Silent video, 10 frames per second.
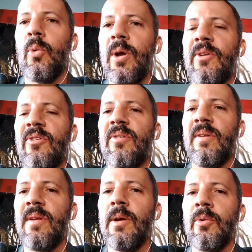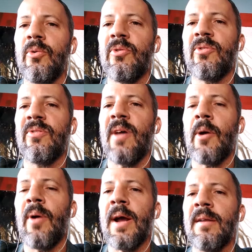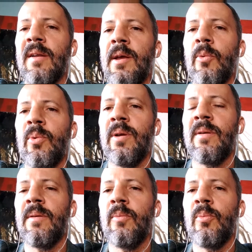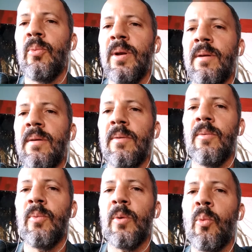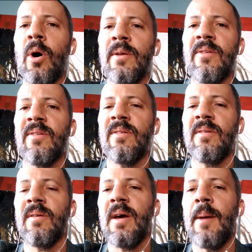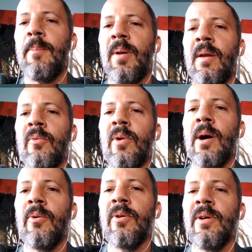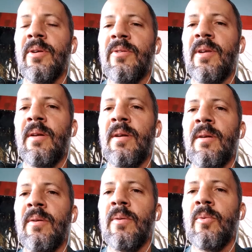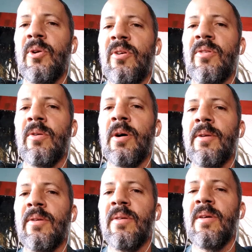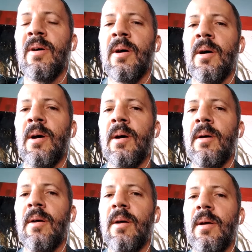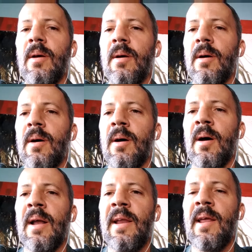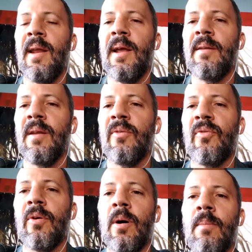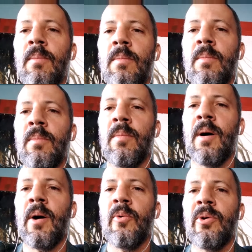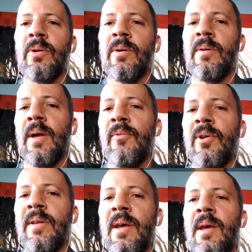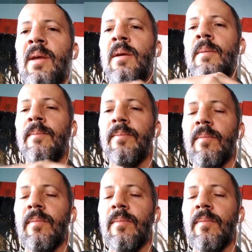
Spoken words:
which deals directly with with what's happening around us, and which is not alienated from our everyday